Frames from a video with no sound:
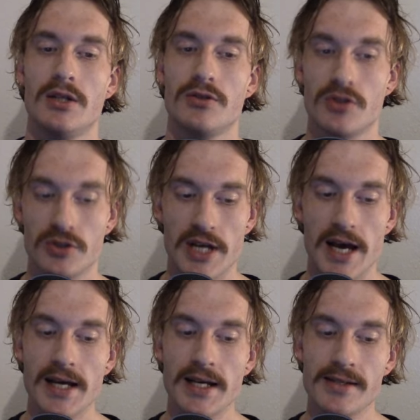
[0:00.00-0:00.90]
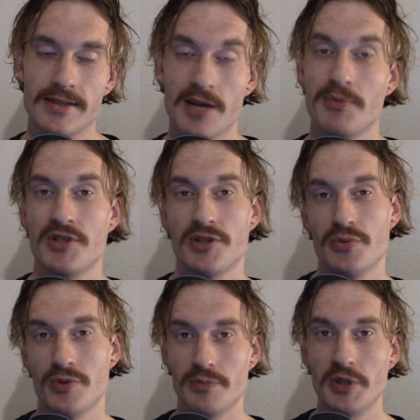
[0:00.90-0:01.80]
Today's episode
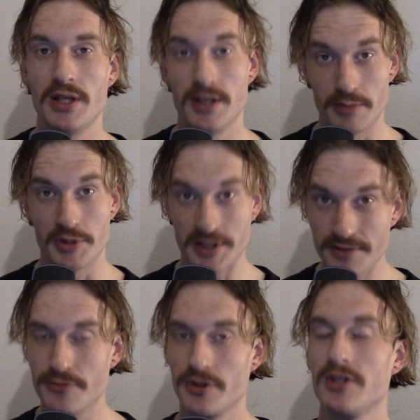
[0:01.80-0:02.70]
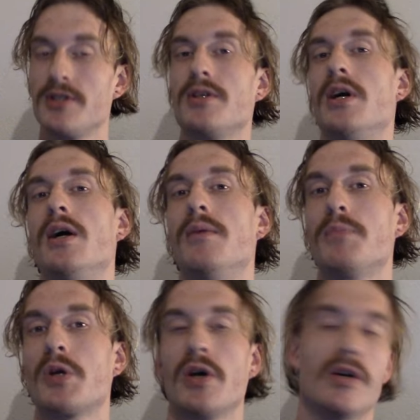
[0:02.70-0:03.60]
will be a little bit different
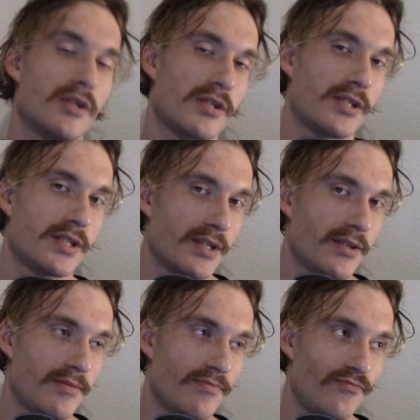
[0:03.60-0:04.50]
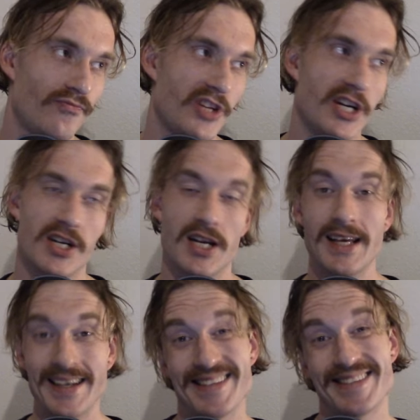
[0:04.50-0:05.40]
because there hardly
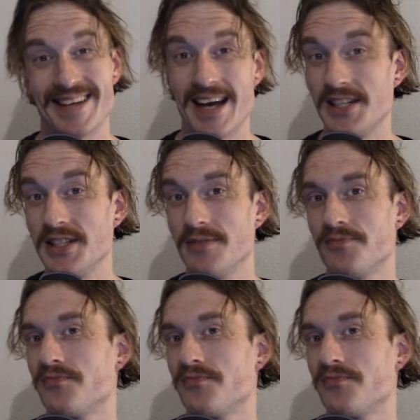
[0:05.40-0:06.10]
is any